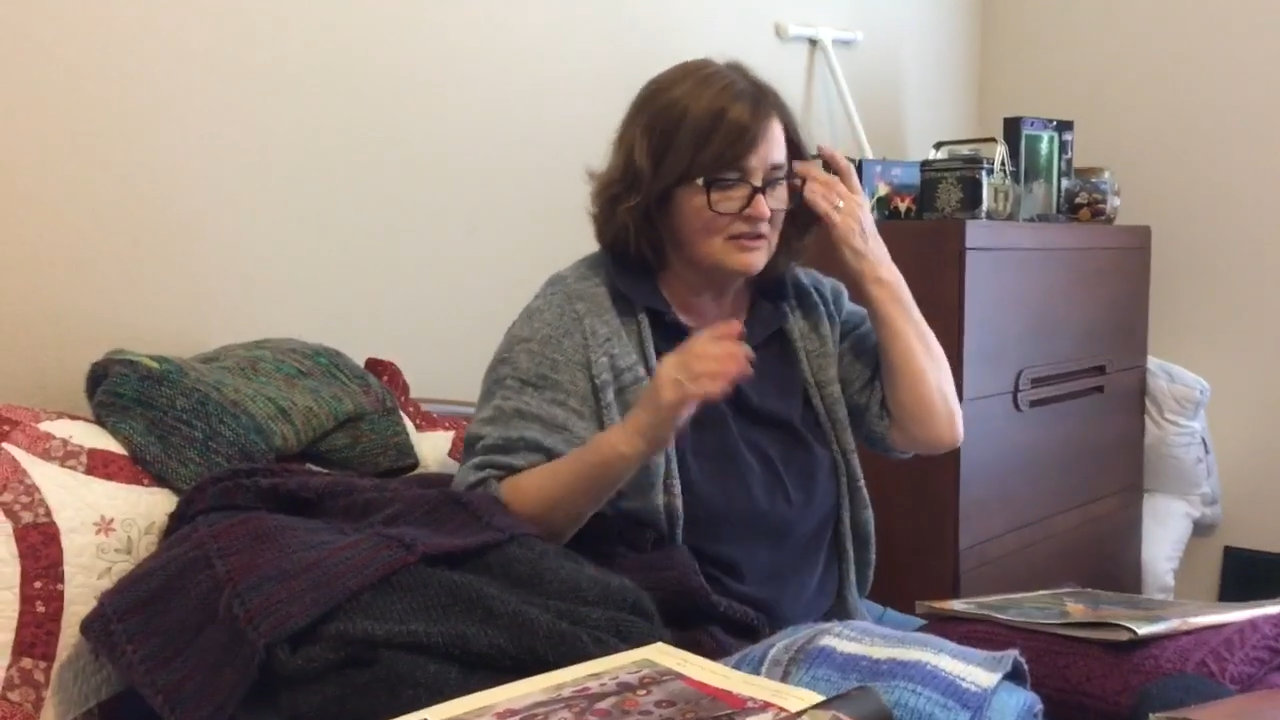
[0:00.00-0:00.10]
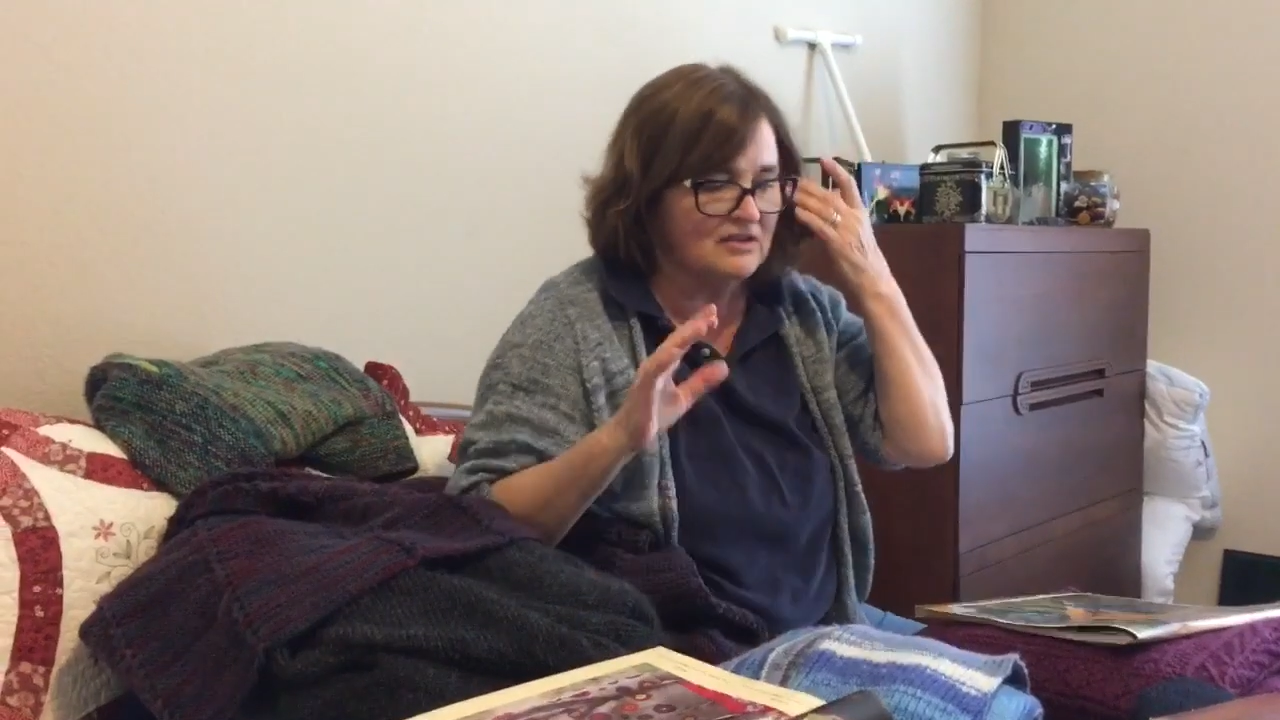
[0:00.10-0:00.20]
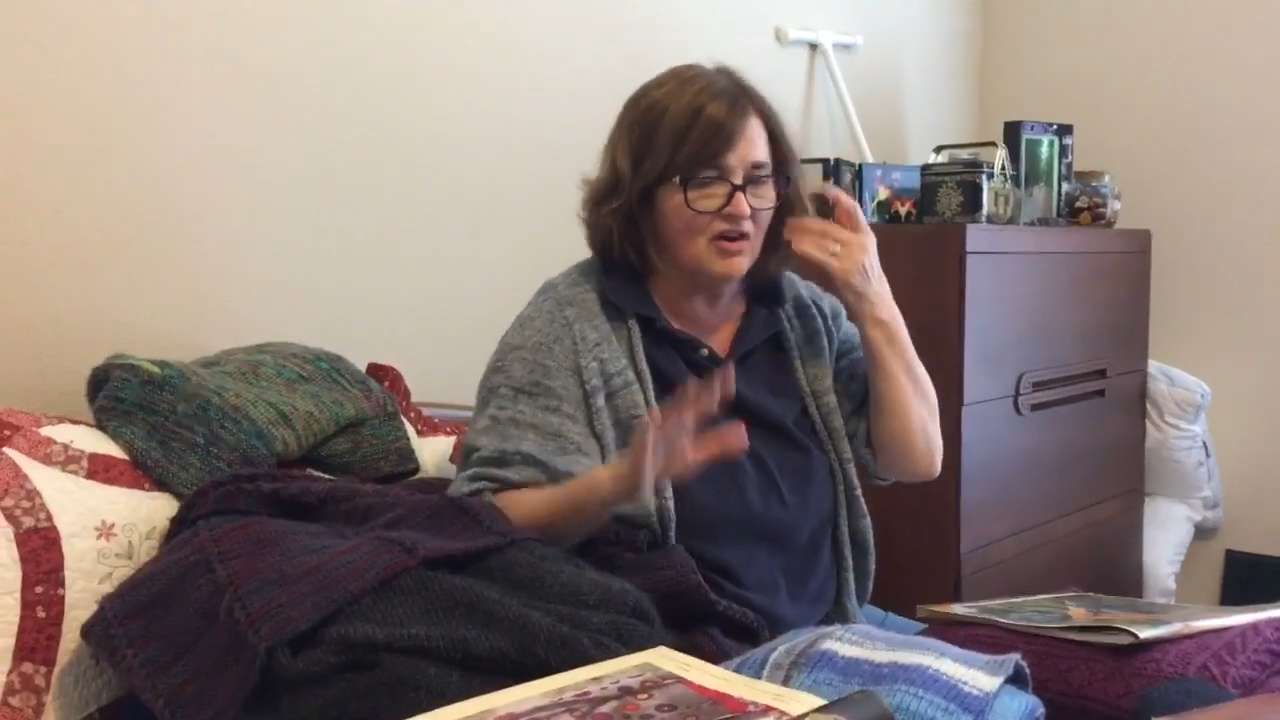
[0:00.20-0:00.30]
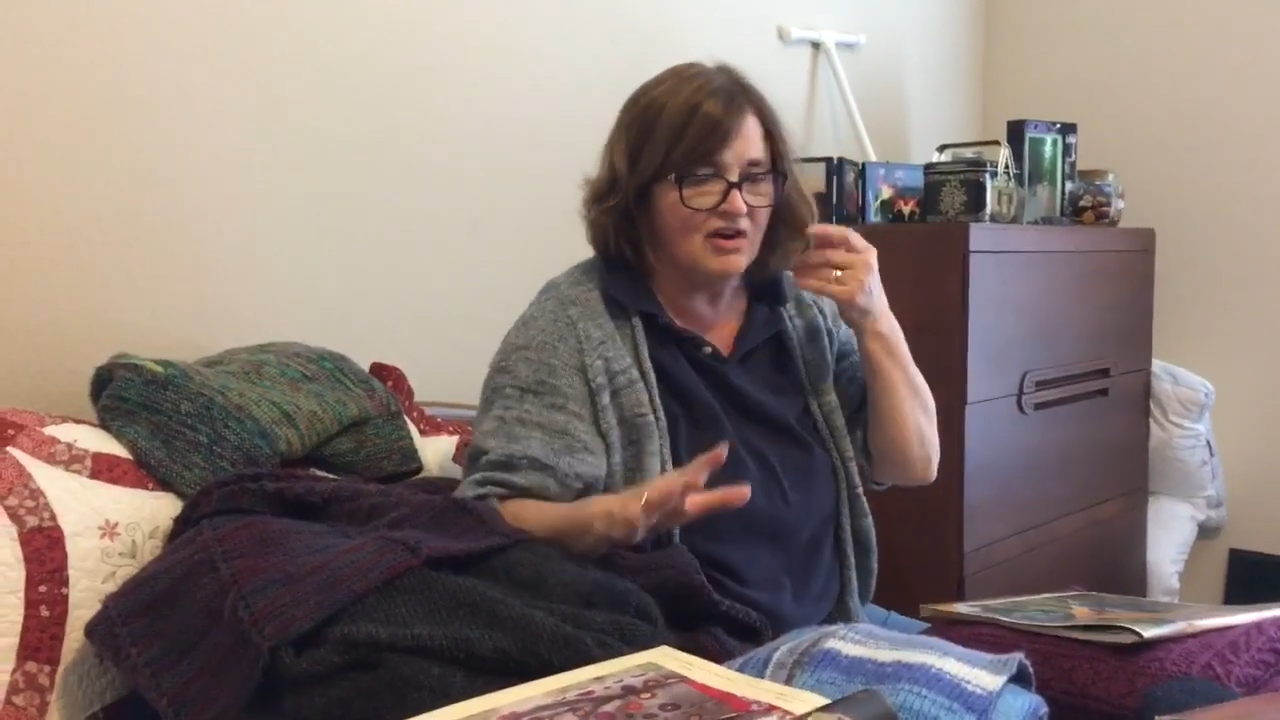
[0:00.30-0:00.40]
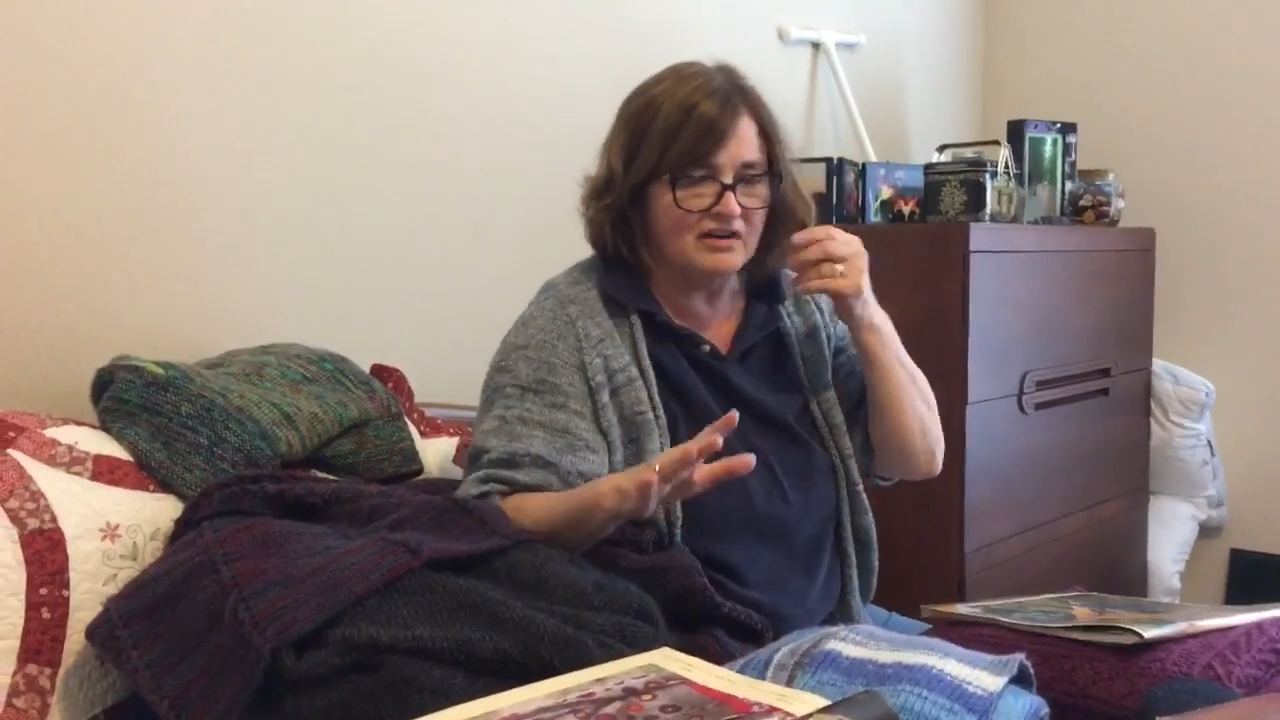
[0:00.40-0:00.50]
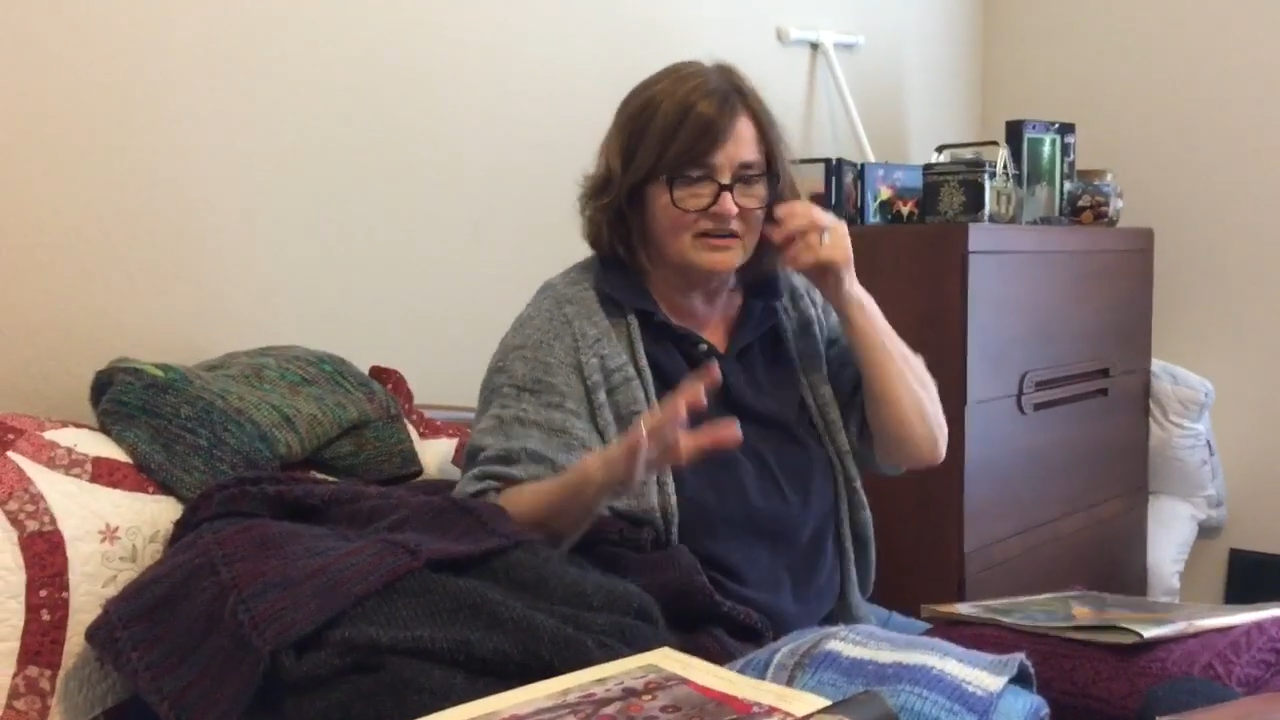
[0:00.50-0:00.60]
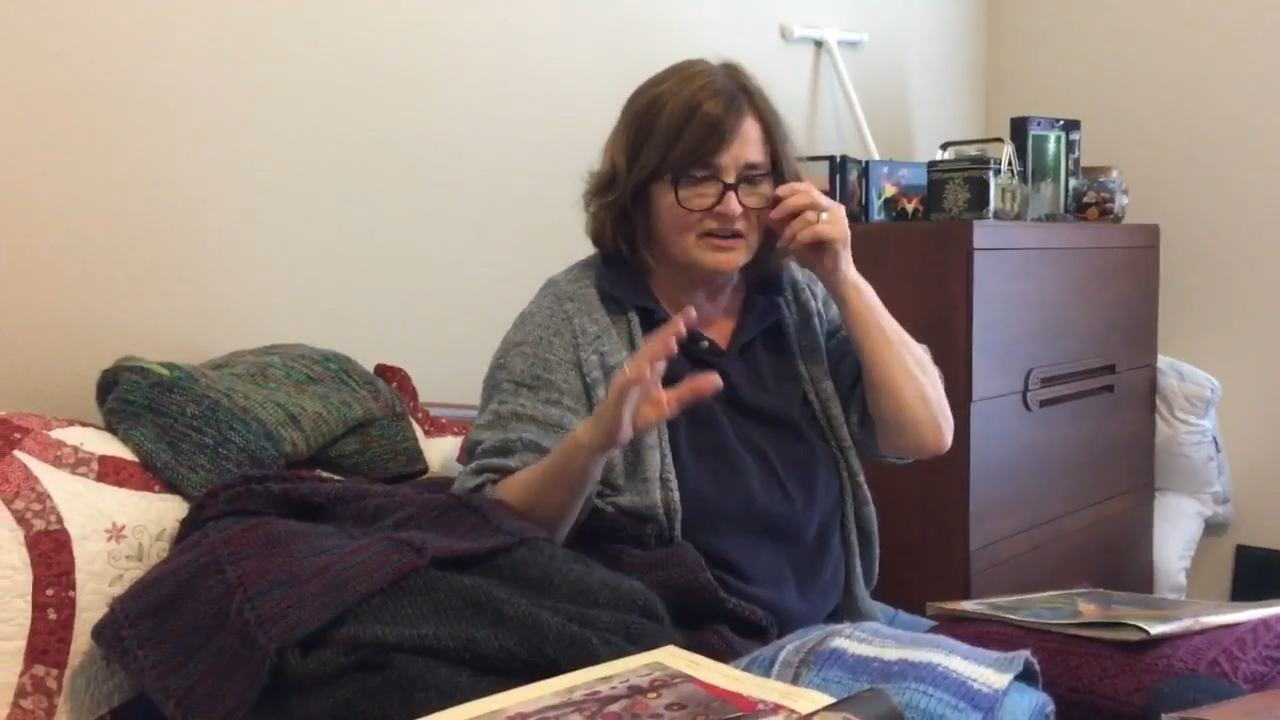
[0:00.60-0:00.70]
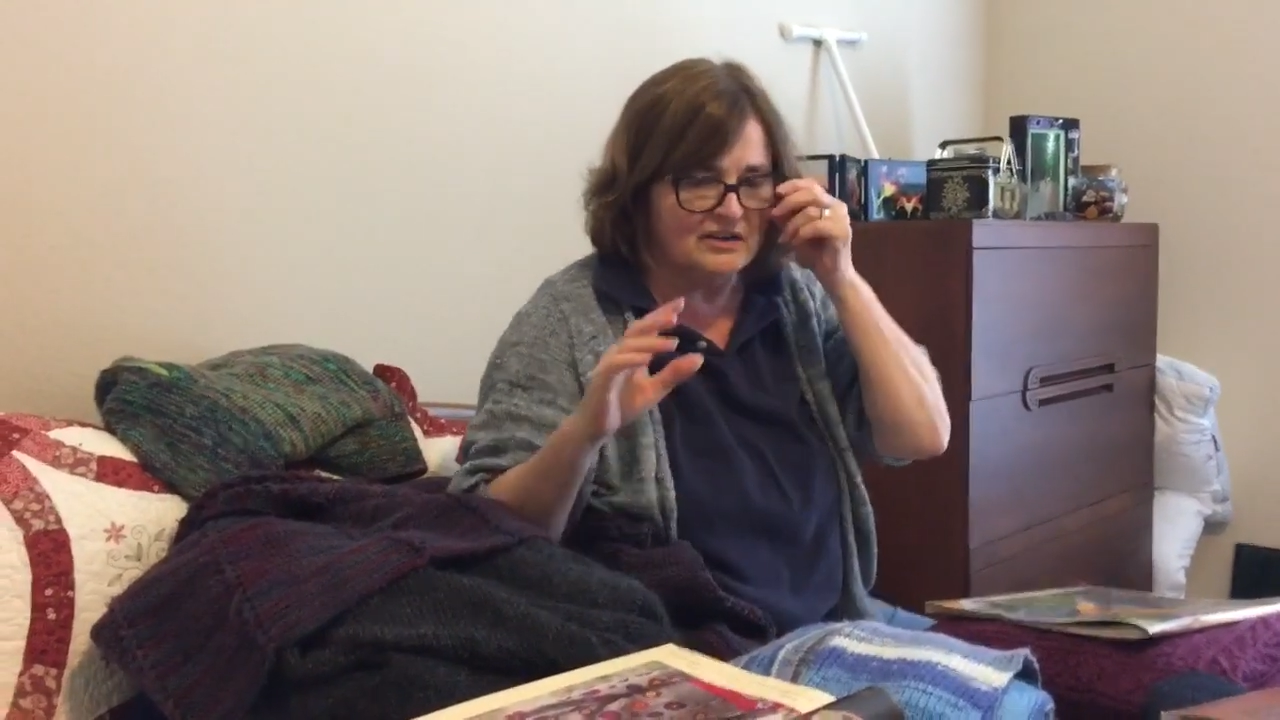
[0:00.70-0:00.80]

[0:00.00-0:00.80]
long